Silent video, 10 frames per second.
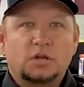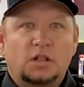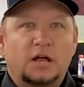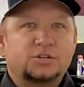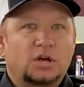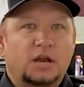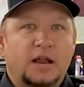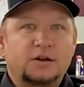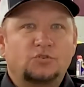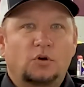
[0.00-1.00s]
the clutch on a
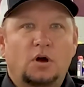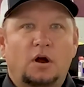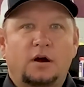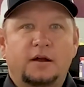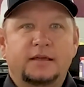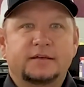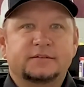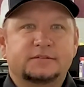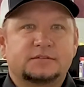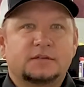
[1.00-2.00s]
nitro car
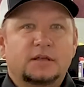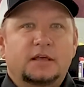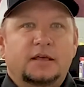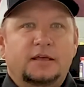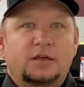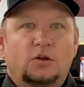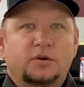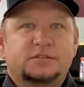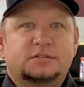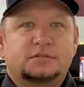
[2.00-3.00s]
is, you know,
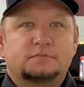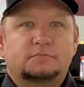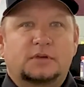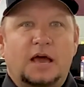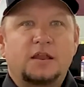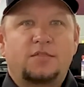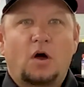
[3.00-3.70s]
it's kind of the